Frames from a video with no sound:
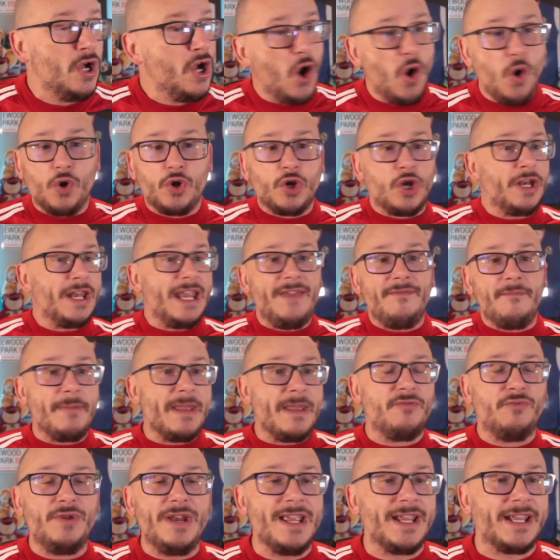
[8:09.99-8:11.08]
Or could it even be
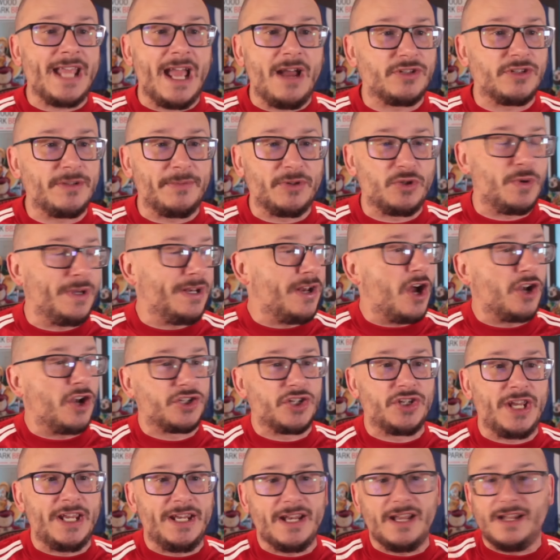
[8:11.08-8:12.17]
a re-encounter between
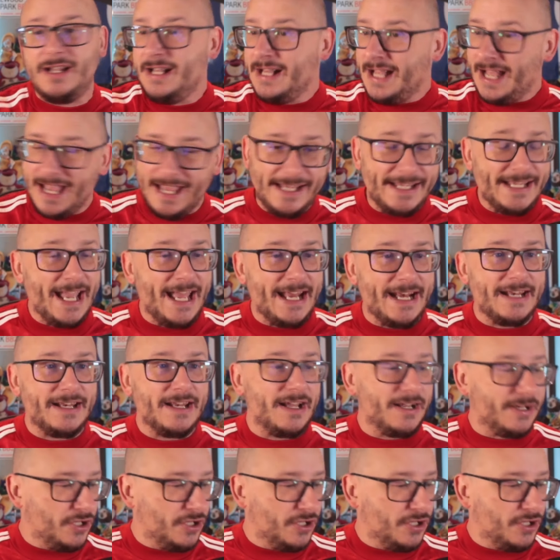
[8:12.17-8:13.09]
Argentina and Canada?